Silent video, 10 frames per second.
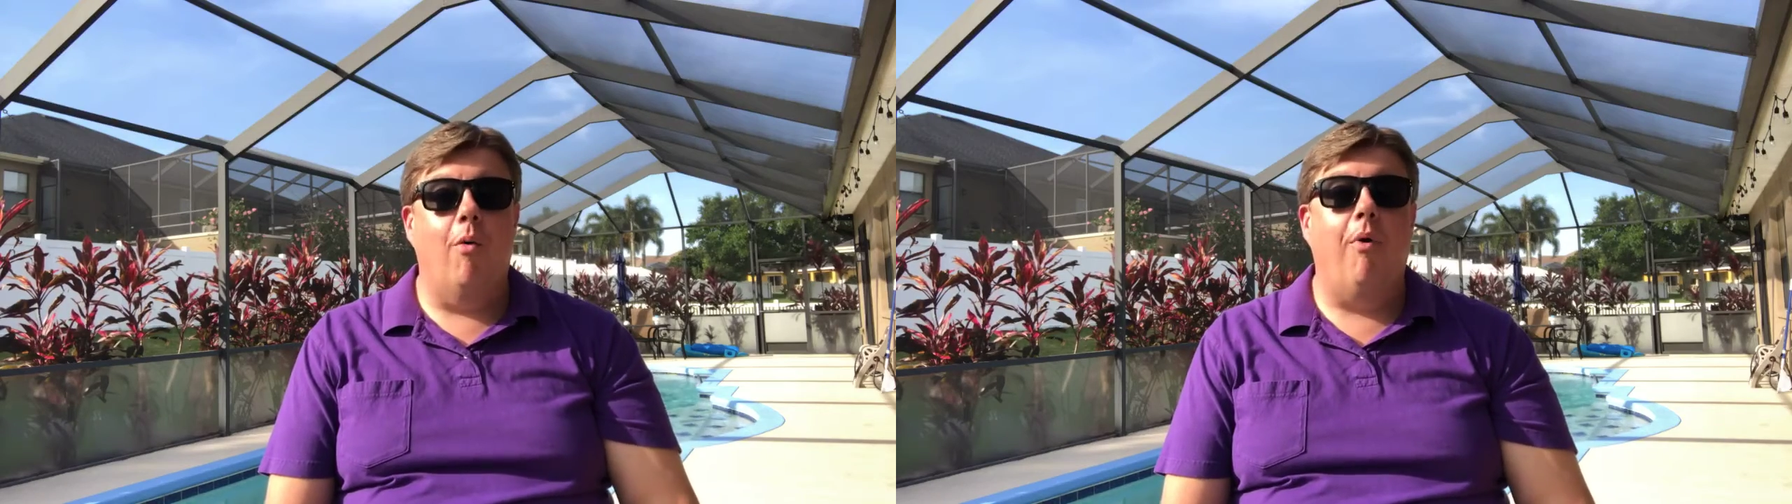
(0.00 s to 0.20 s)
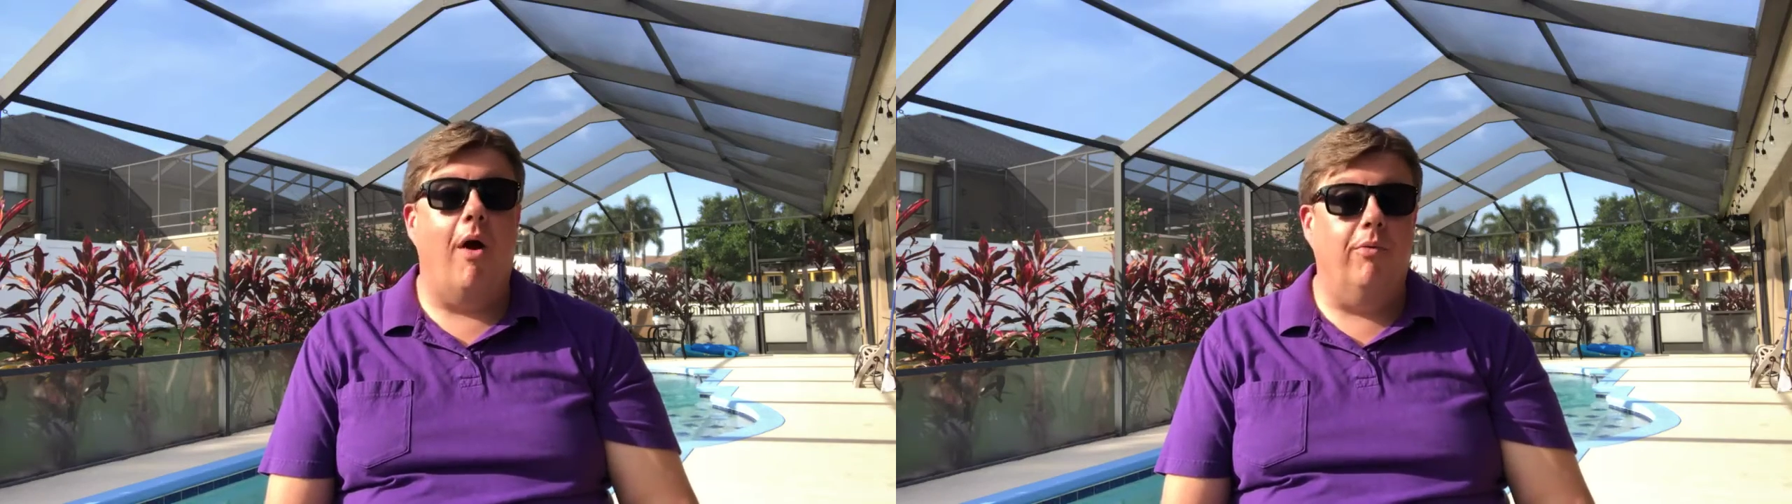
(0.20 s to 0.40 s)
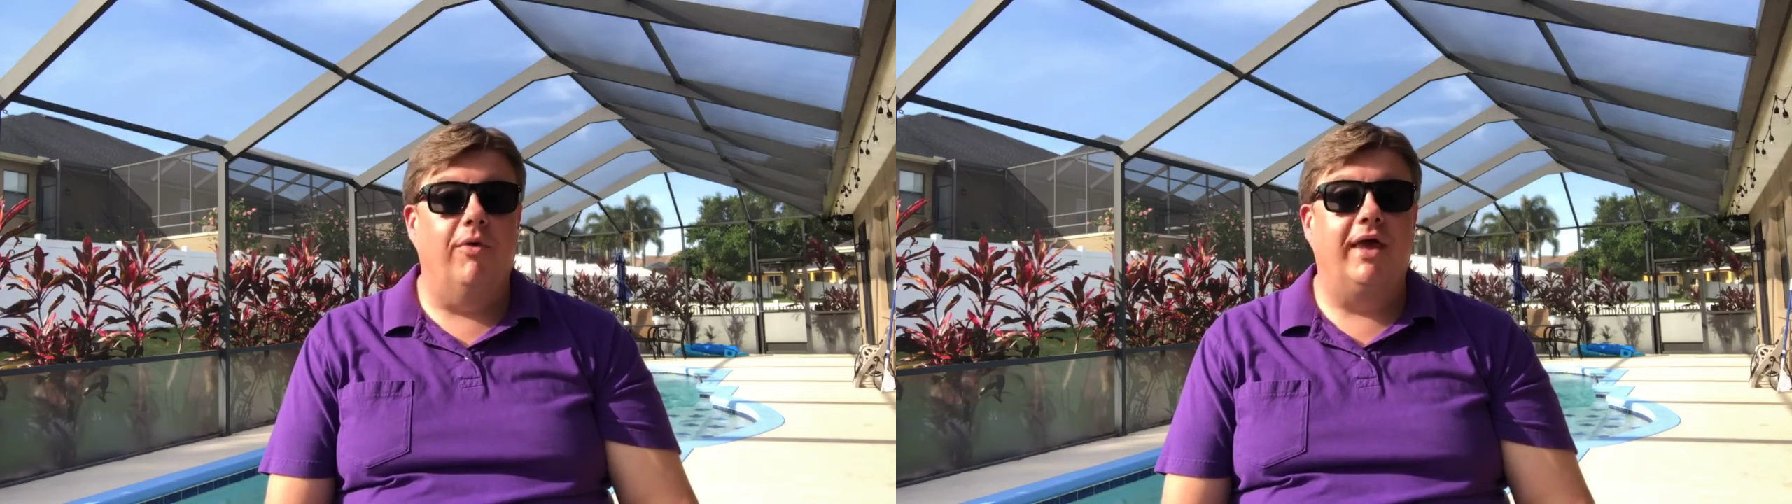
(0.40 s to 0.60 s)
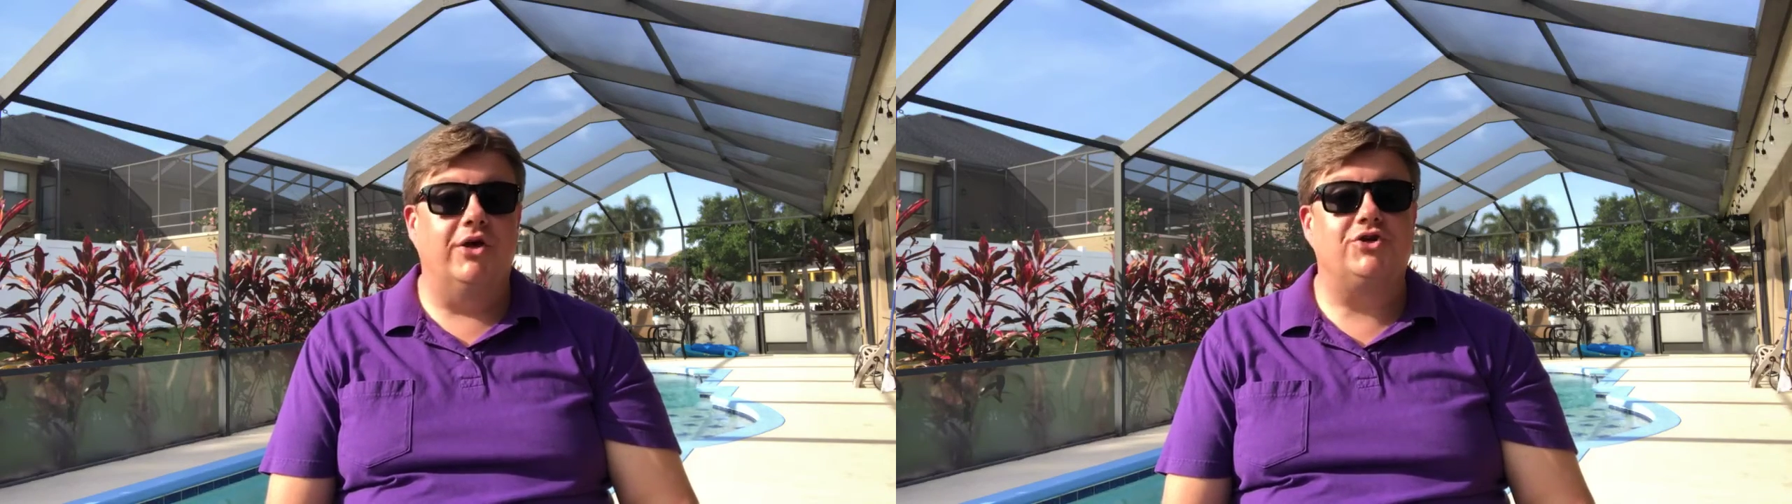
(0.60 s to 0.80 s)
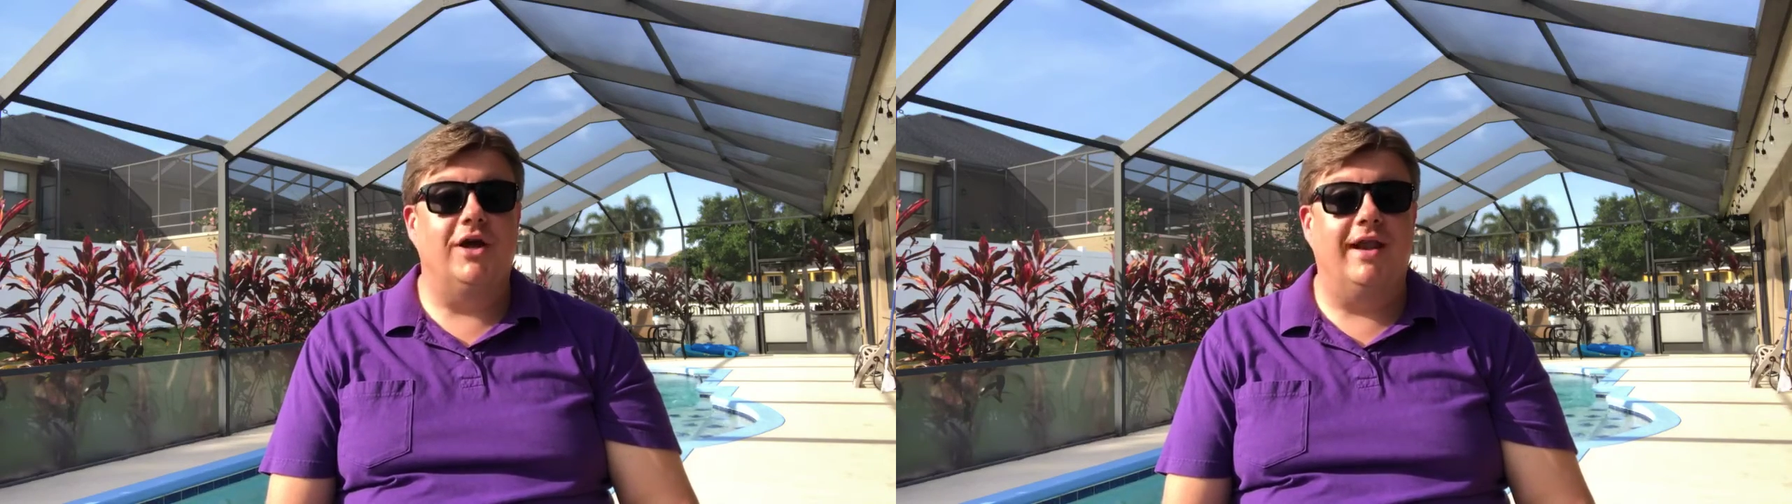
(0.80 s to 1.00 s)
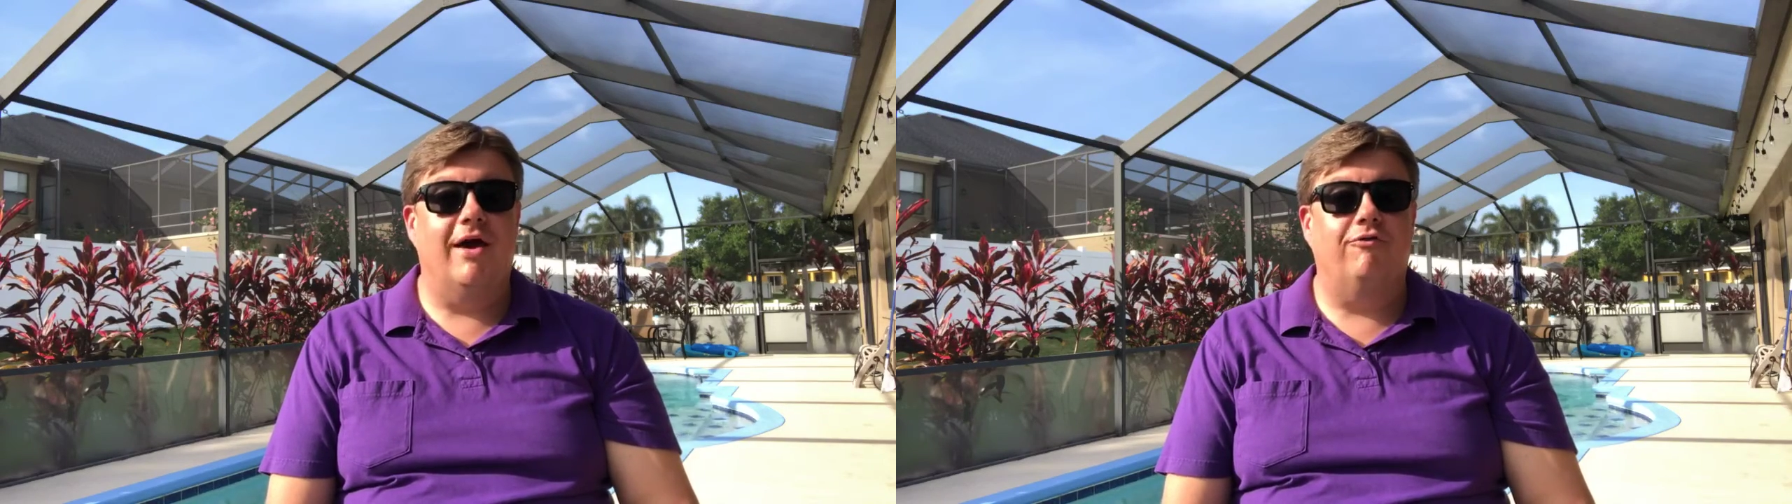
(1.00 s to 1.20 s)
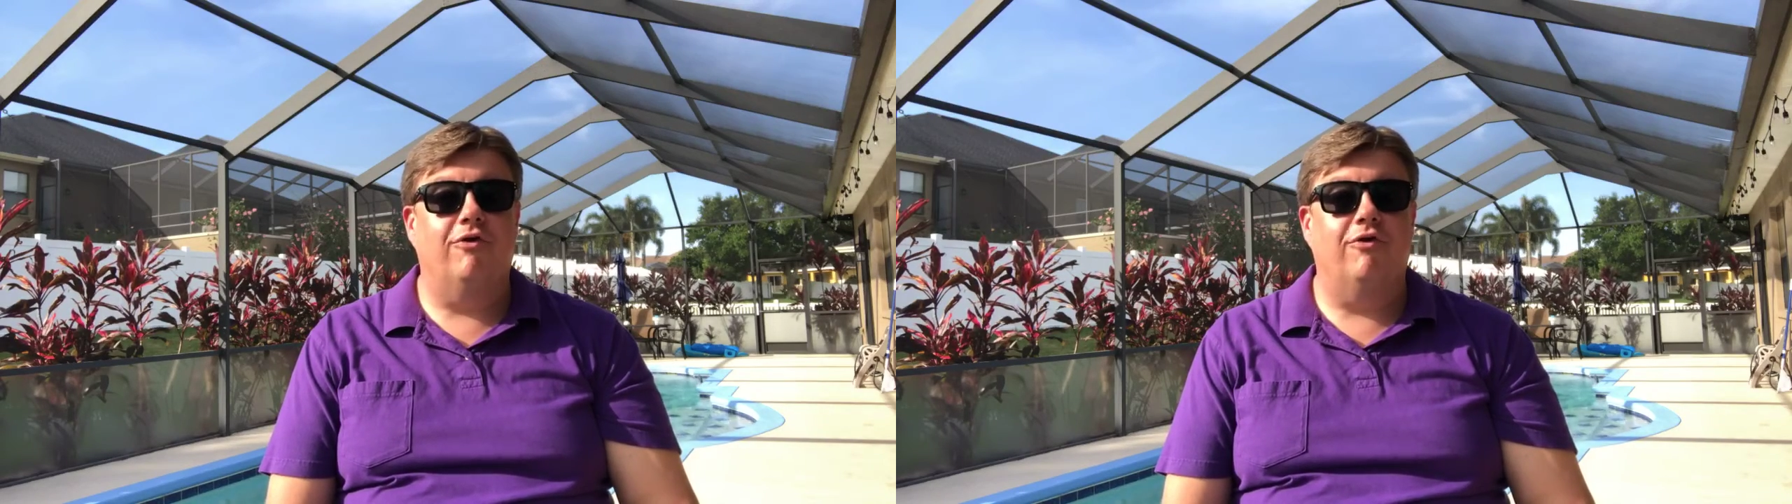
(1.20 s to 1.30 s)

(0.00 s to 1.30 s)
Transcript: will probably get shut down